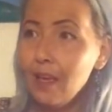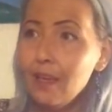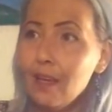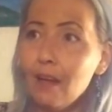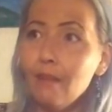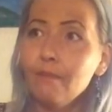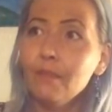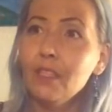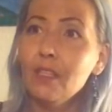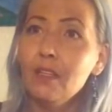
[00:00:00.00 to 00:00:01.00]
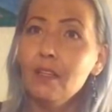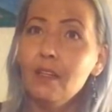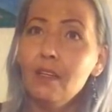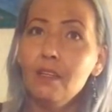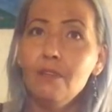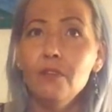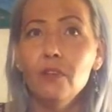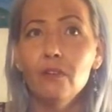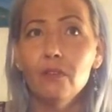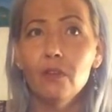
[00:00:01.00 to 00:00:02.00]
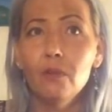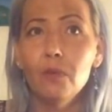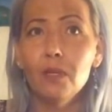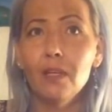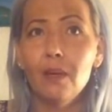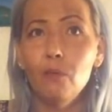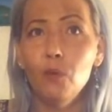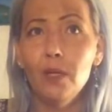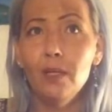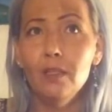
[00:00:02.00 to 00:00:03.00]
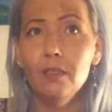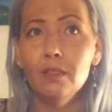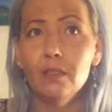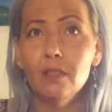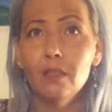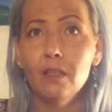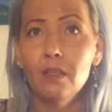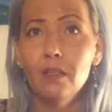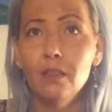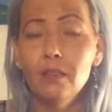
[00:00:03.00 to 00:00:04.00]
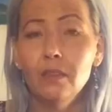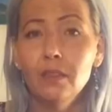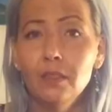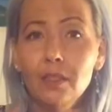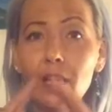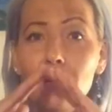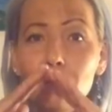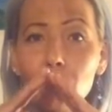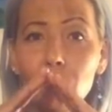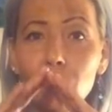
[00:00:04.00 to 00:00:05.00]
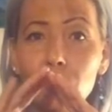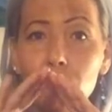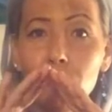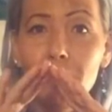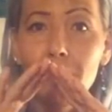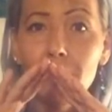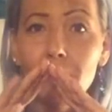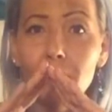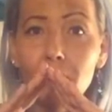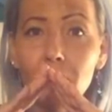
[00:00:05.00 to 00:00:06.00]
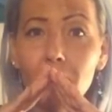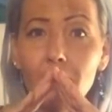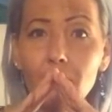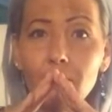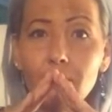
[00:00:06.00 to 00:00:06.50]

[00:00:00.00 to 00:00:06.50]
Yeah, and if you don't know what Amway is, I'm going to do this, okay?